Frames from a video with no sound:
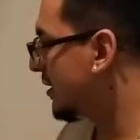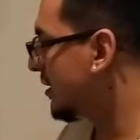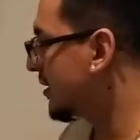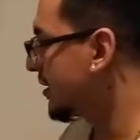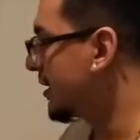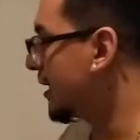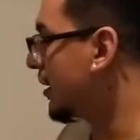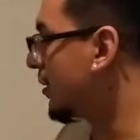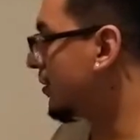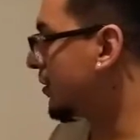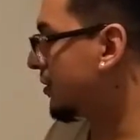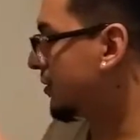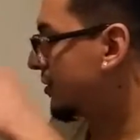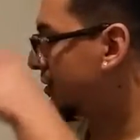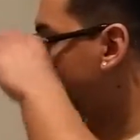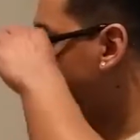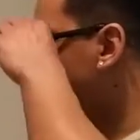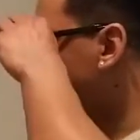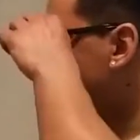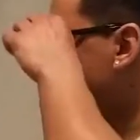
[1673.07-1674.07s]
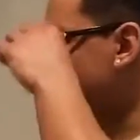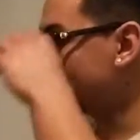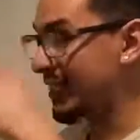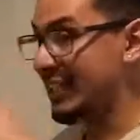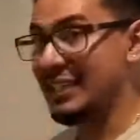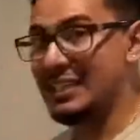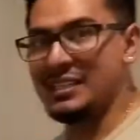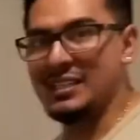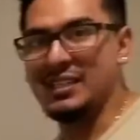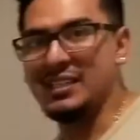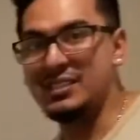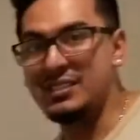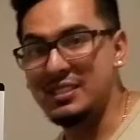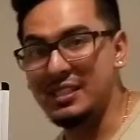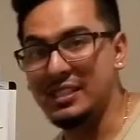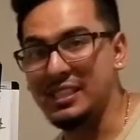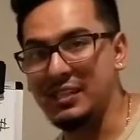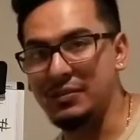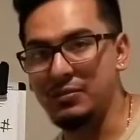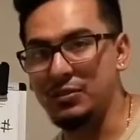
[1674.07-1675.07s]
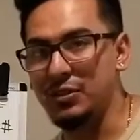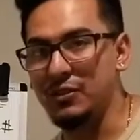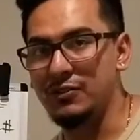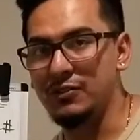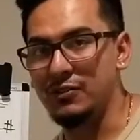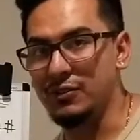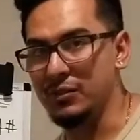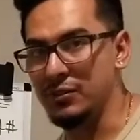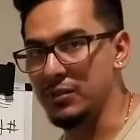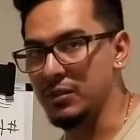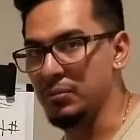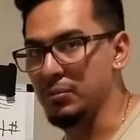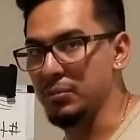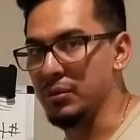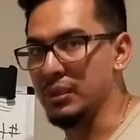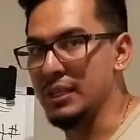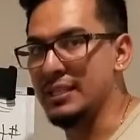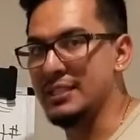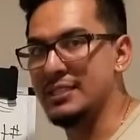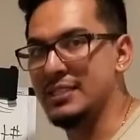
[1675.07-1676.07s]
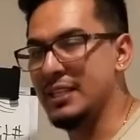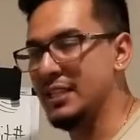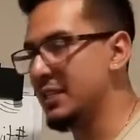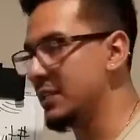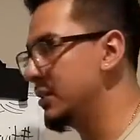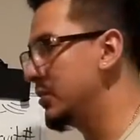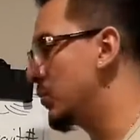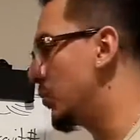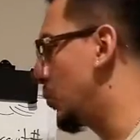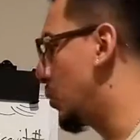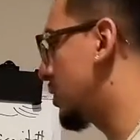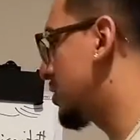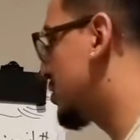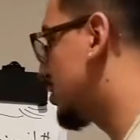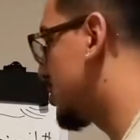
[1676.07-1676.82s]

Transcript: Now, let's say it doesn't give you a full number. Let's say what